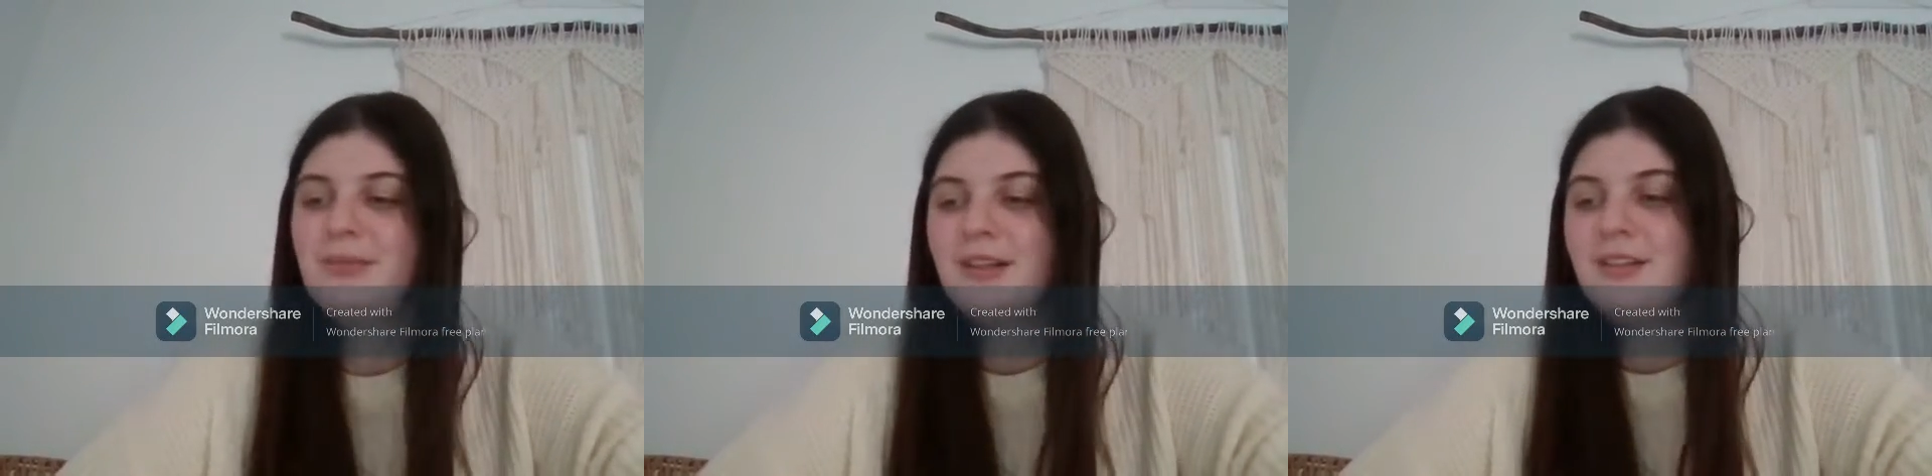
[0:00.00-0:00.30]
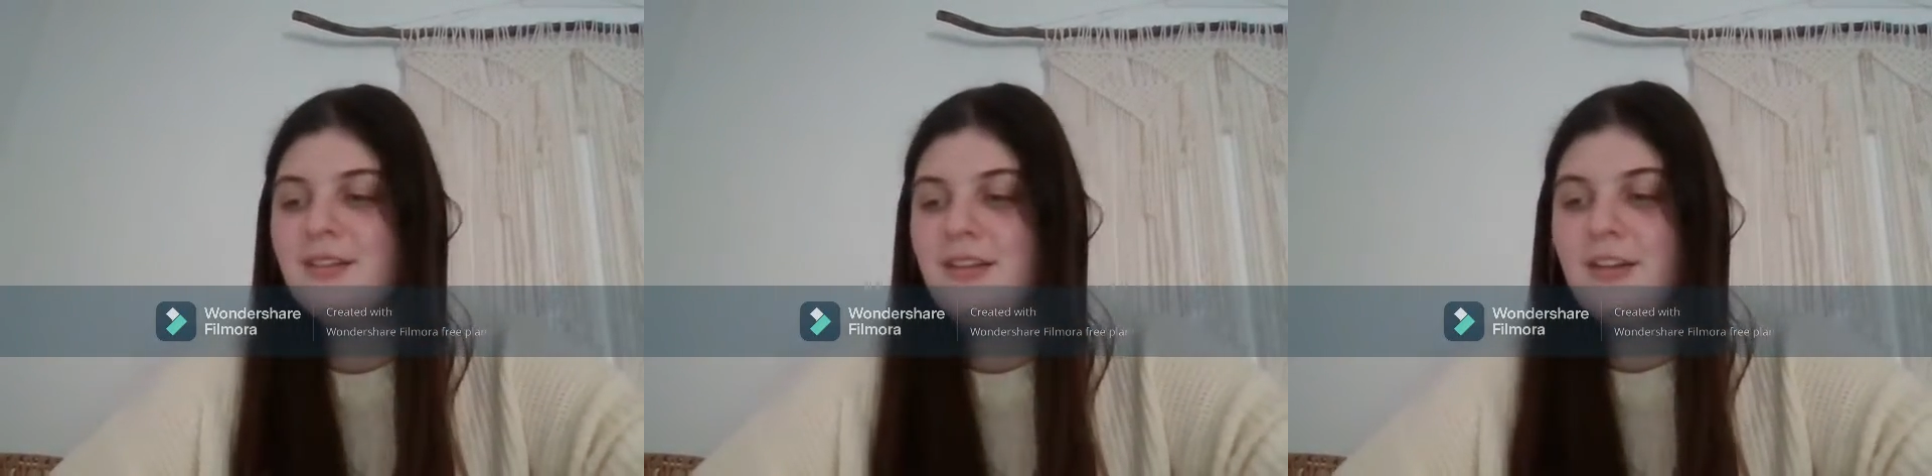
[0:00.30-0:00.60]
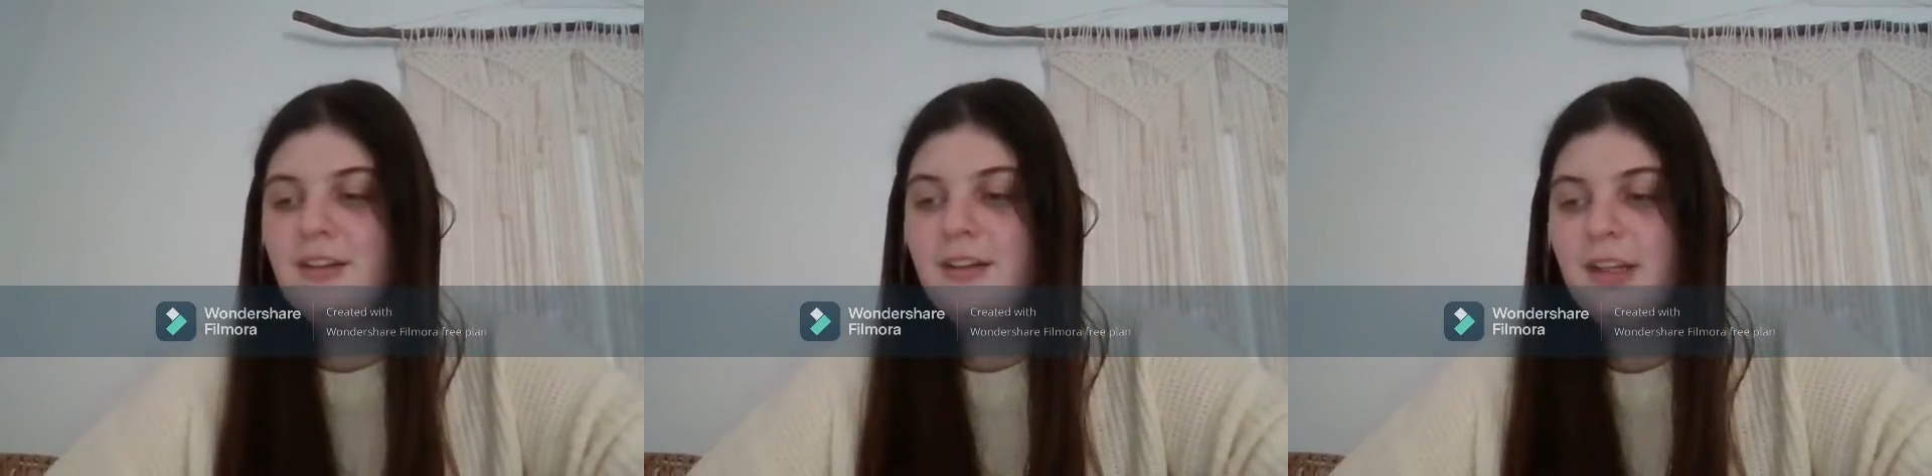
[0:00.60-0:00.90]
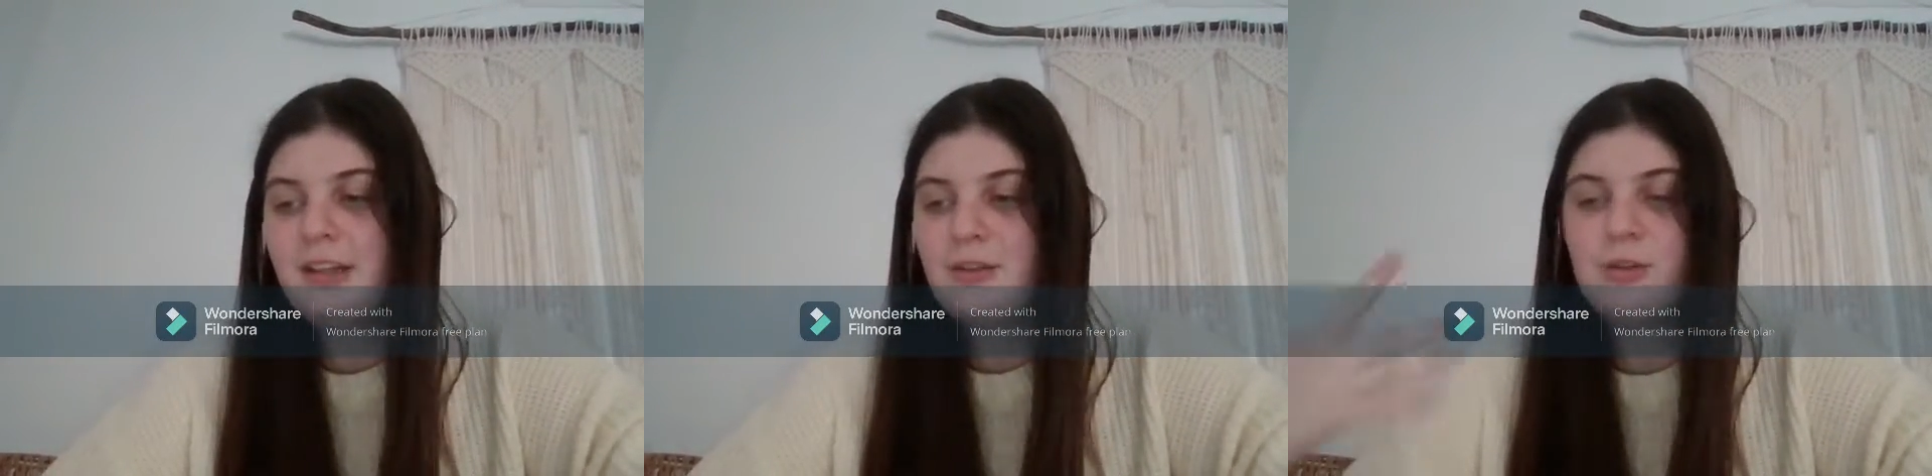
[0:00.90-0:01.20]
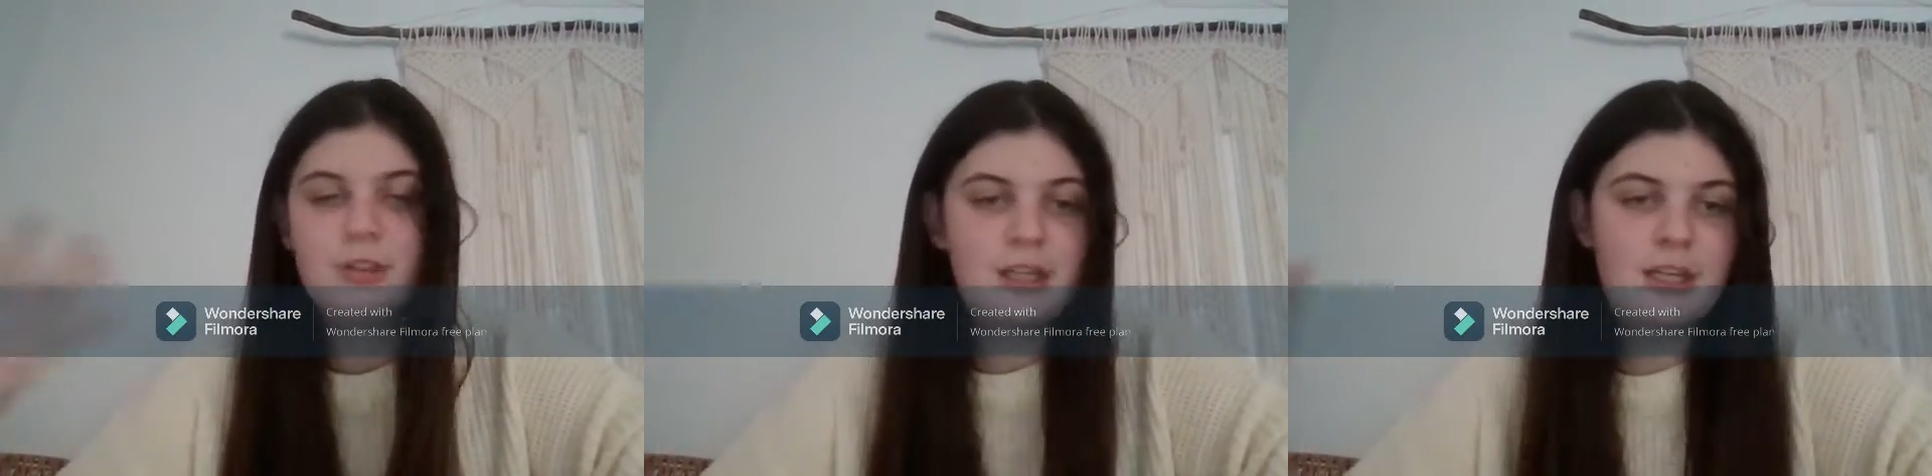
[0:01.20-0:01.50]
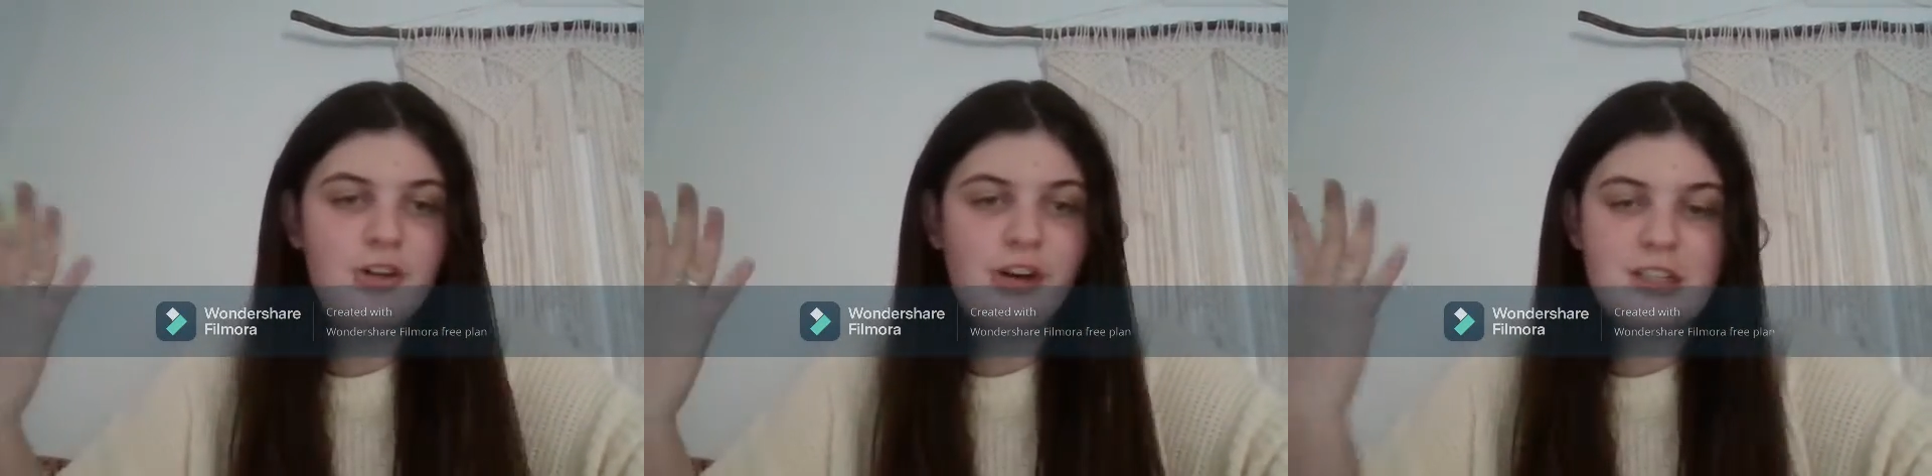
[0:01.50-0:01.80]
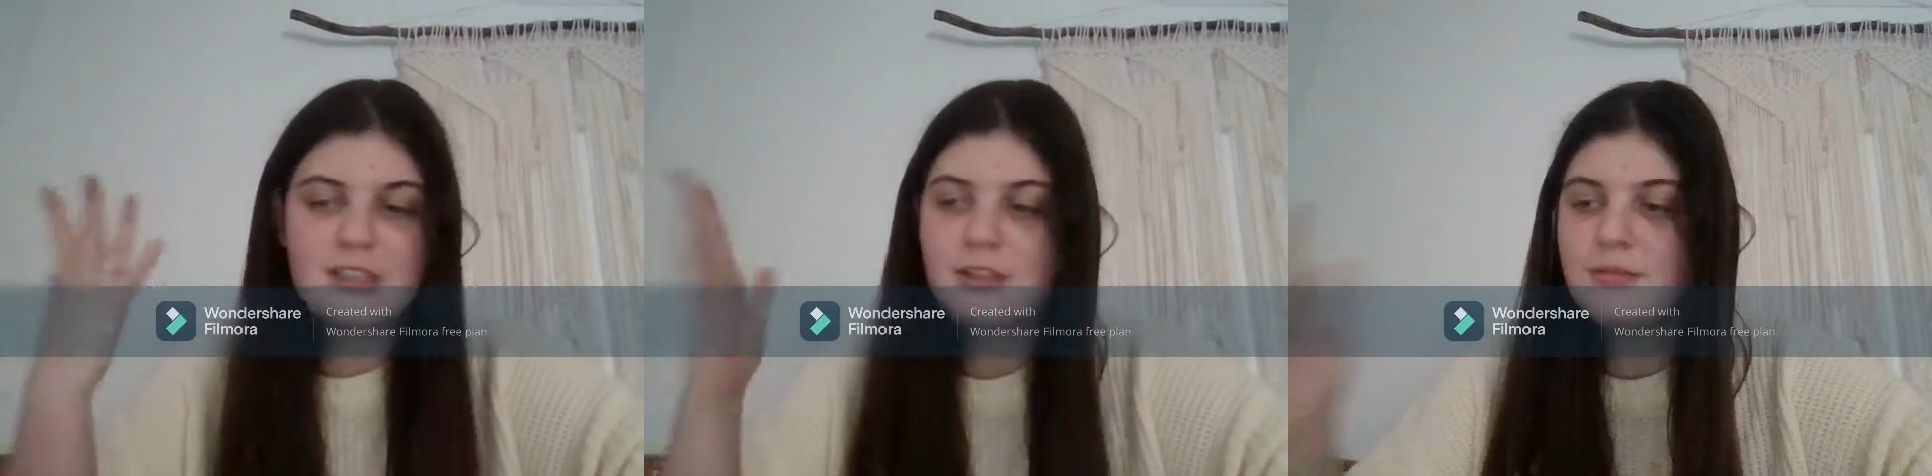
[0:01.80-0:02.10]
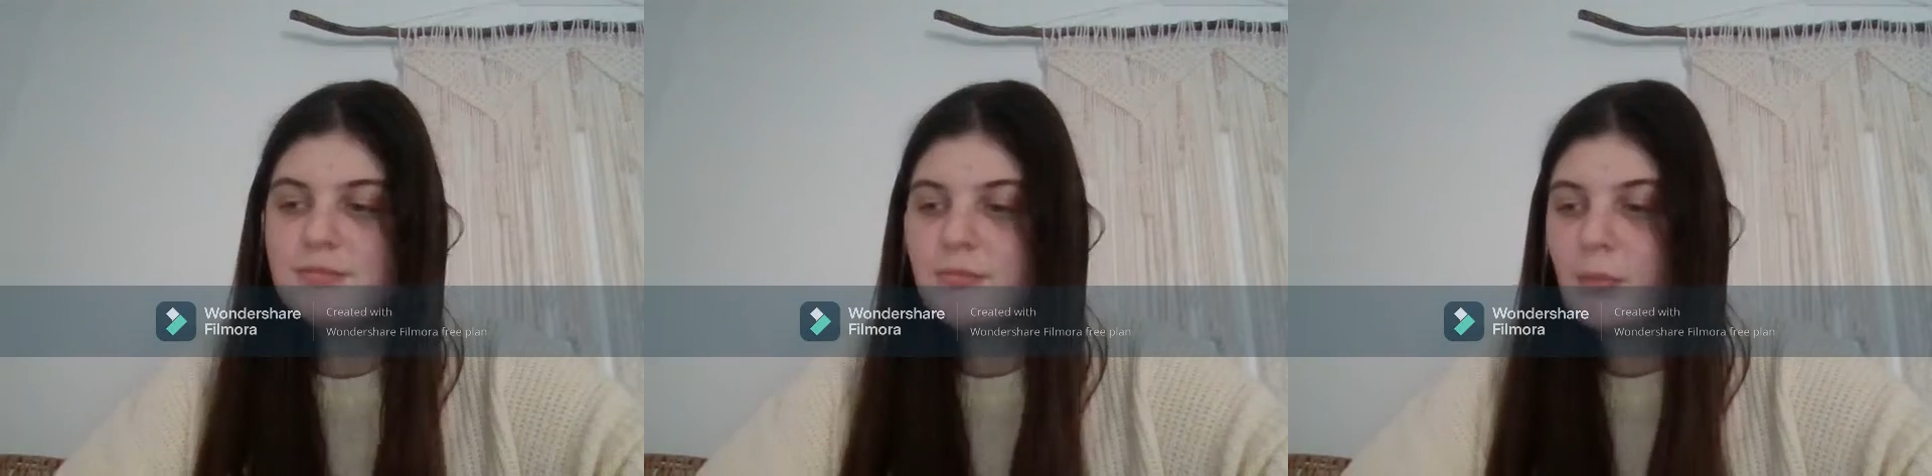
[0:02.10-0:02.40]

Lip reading: but it's called eDresser.